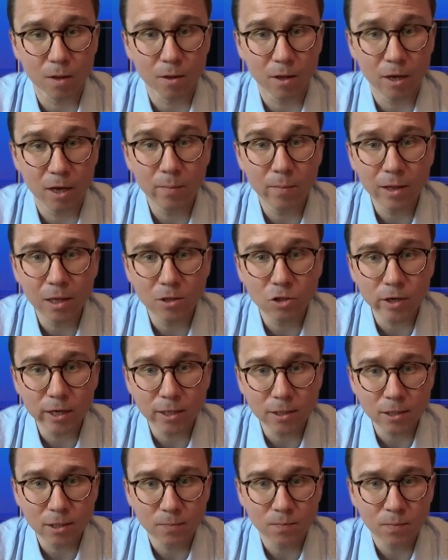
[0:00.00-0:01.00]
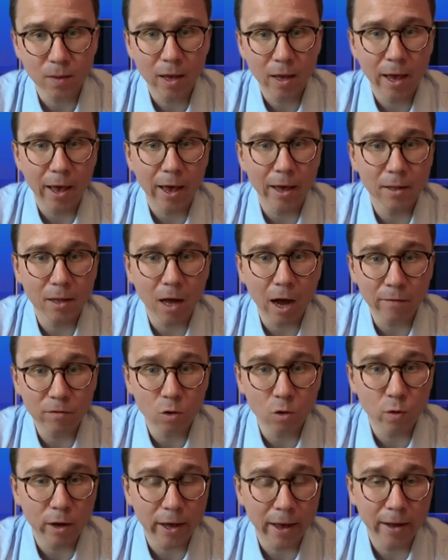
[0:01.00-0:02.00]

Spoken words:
email address, and after we